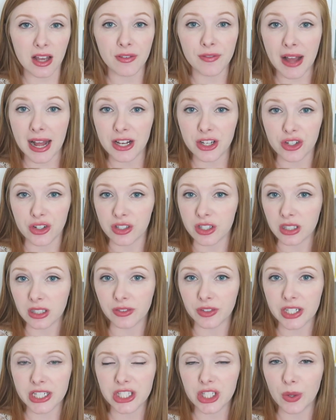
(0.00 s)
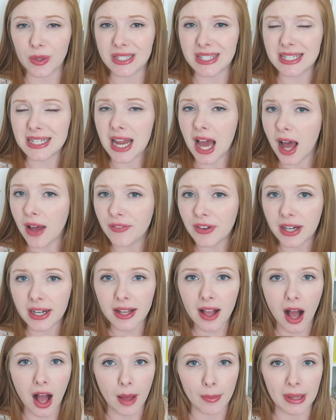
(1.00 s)
of vaginal deliveries, so it's not very
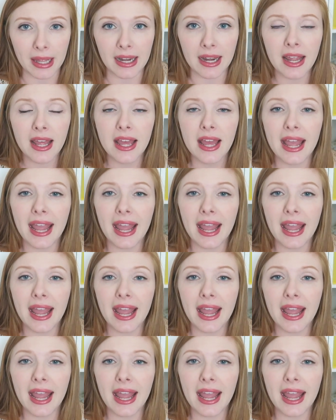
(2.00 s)
common,